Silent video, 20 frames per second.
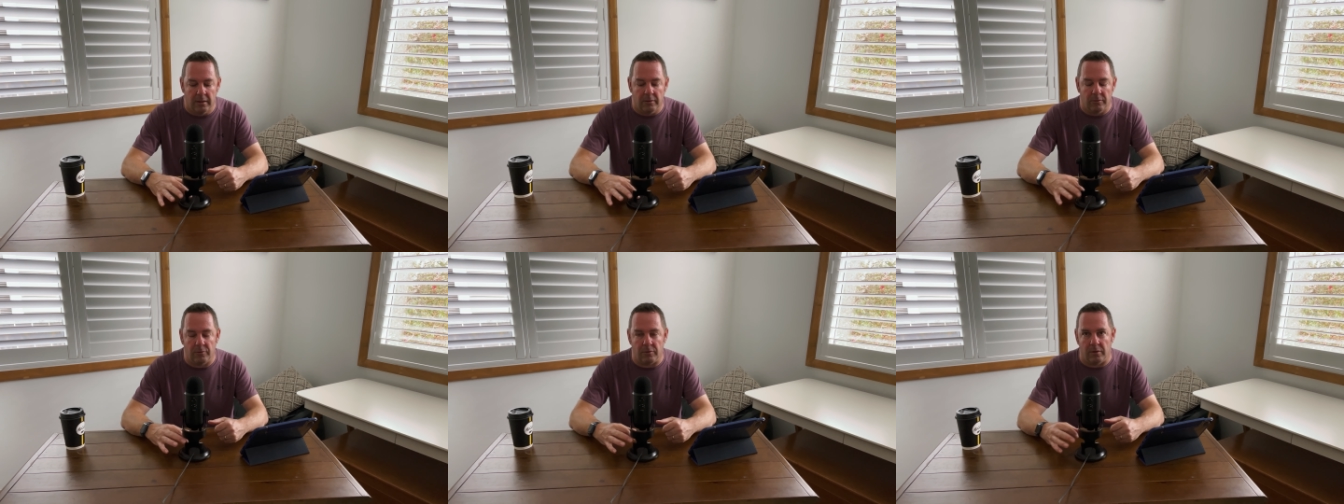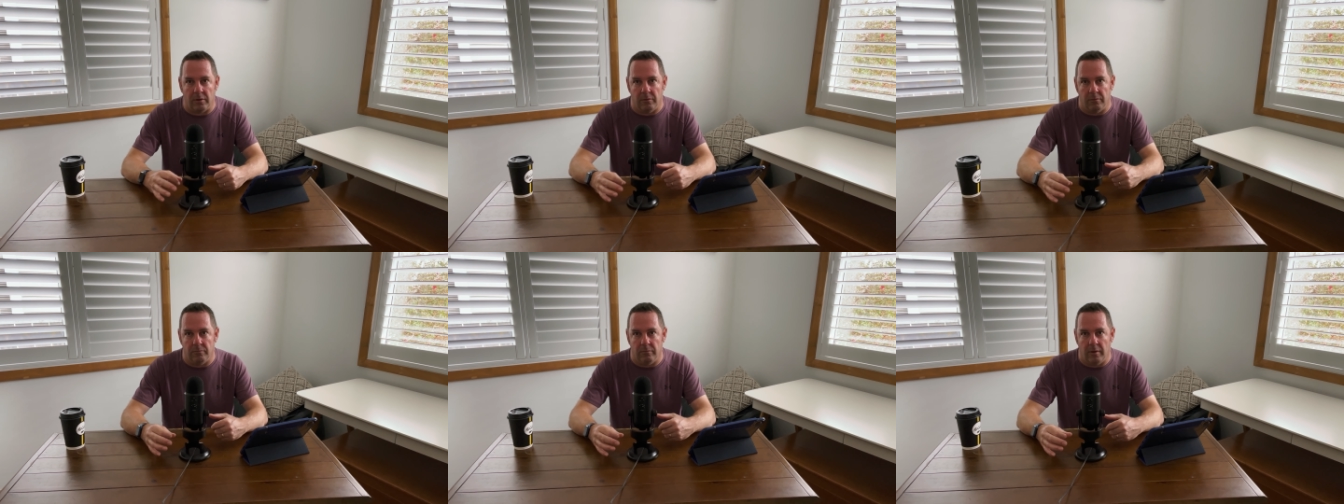
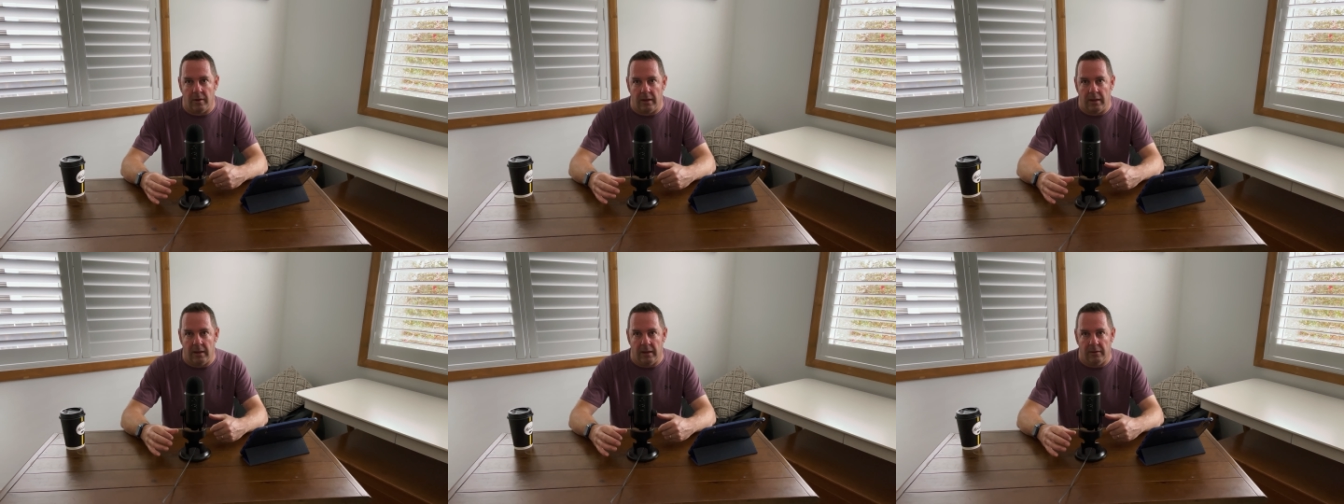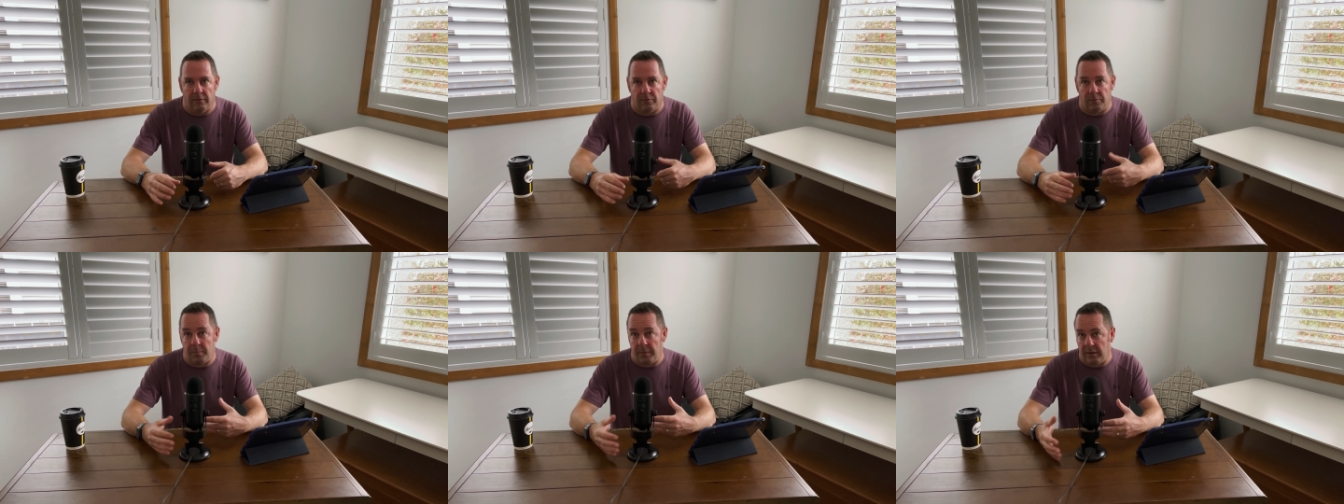sort of
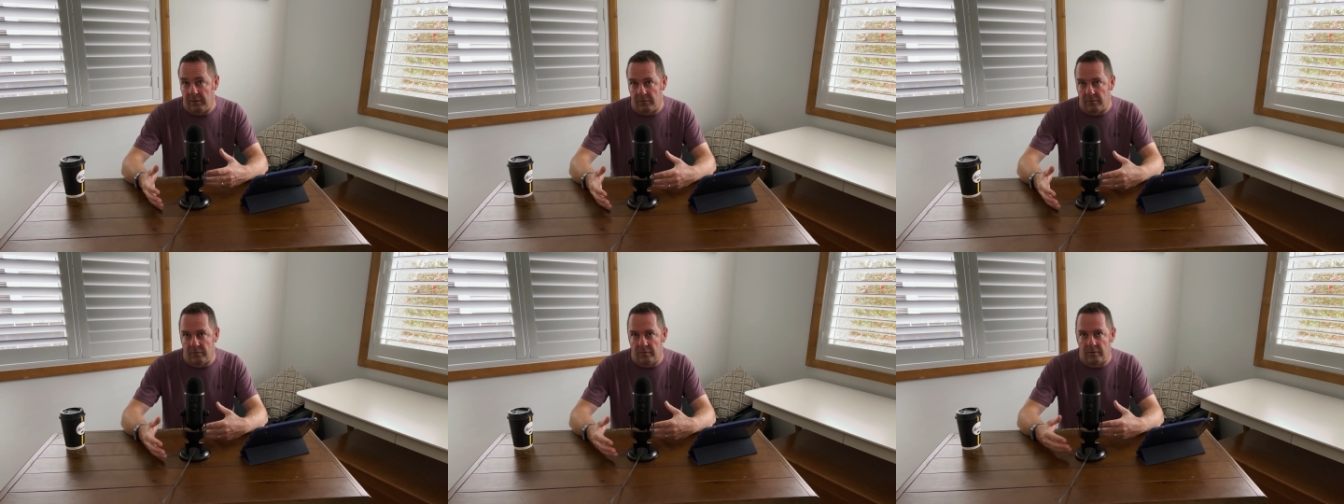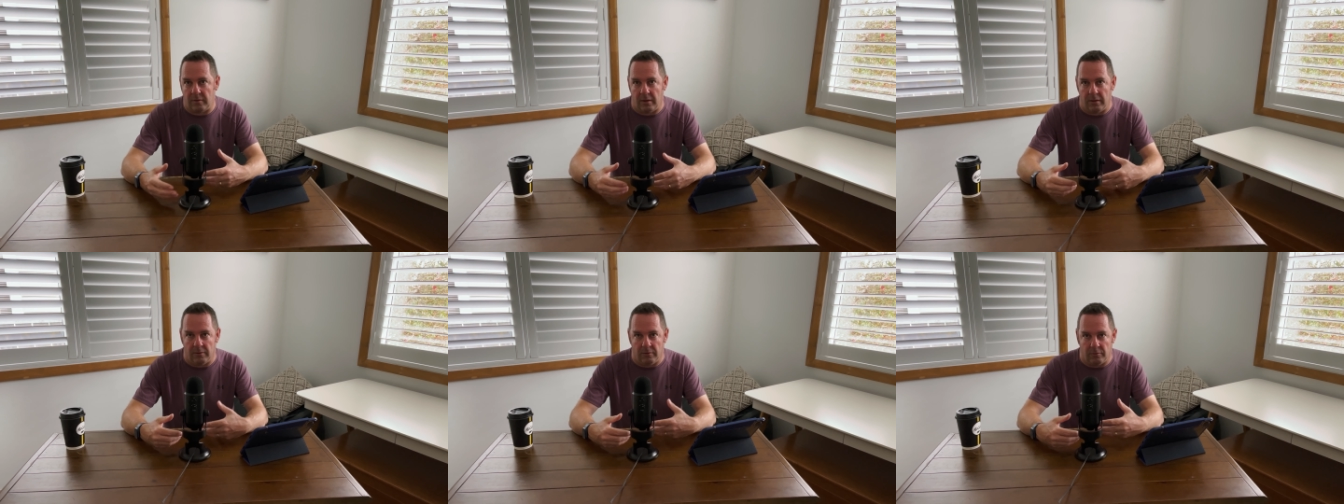uh,
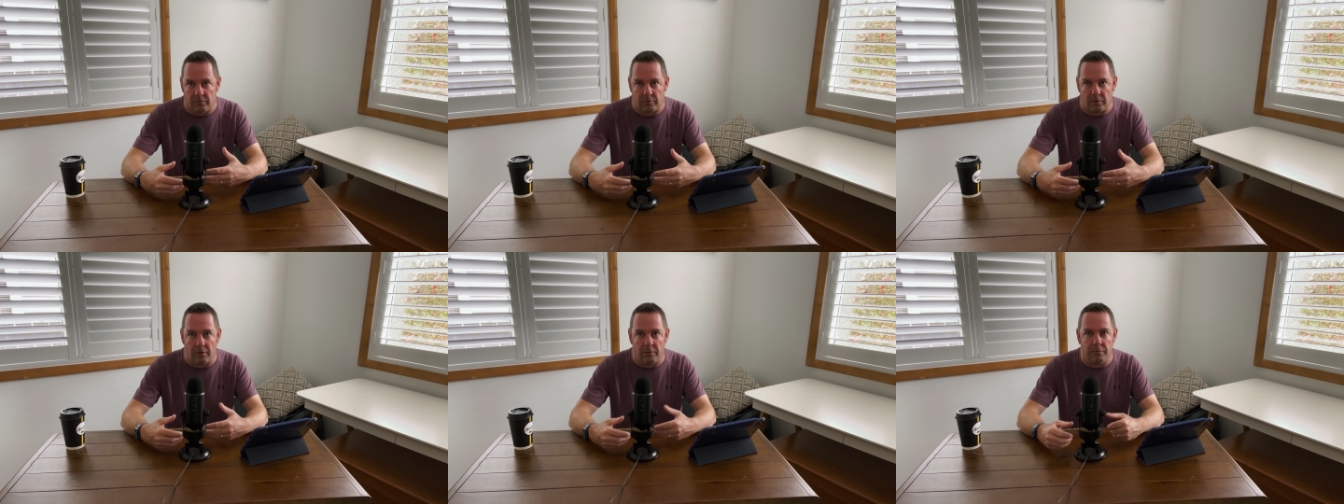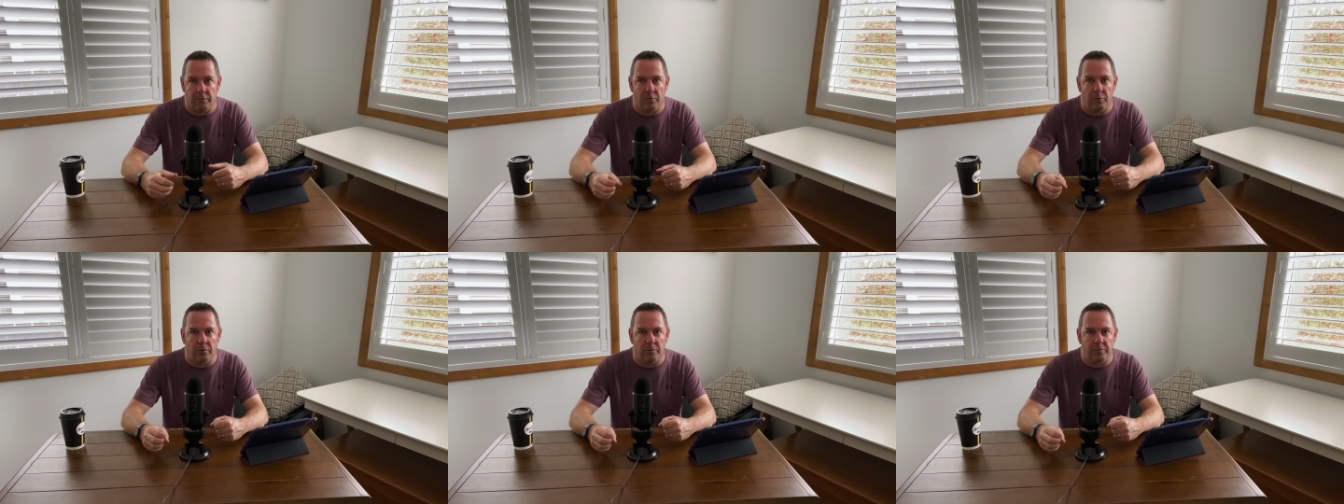specs and so
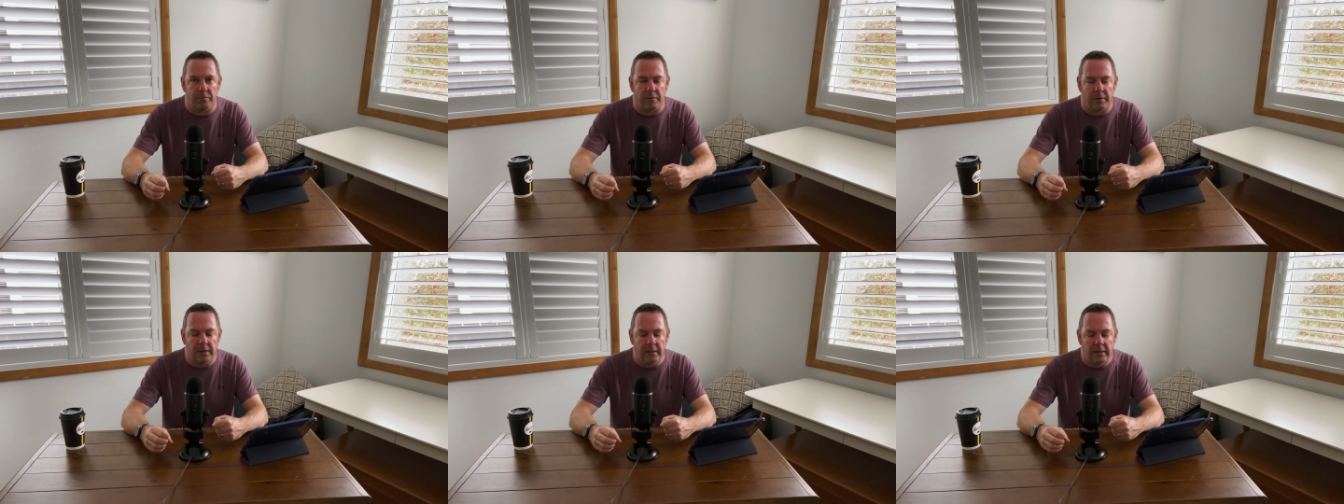forth,